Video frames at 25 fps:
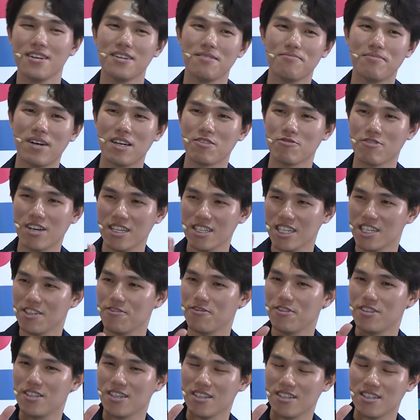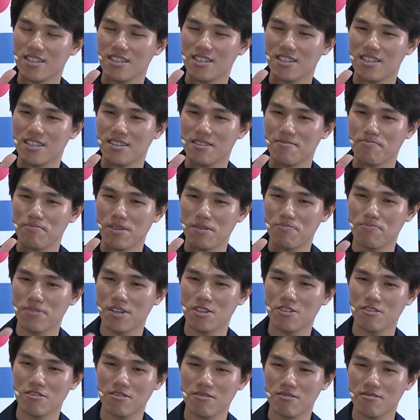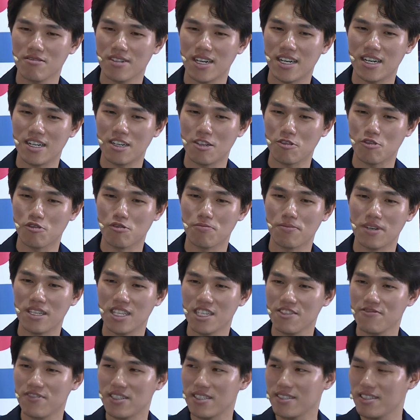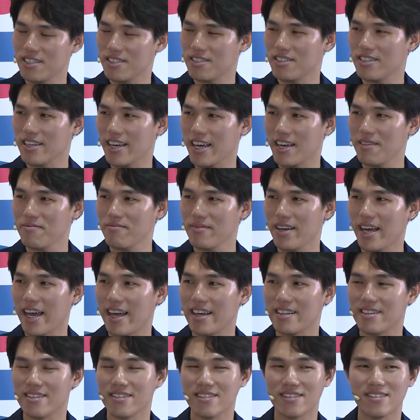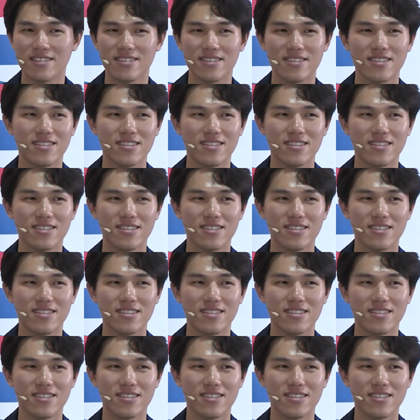But what if the people who believe in TCM and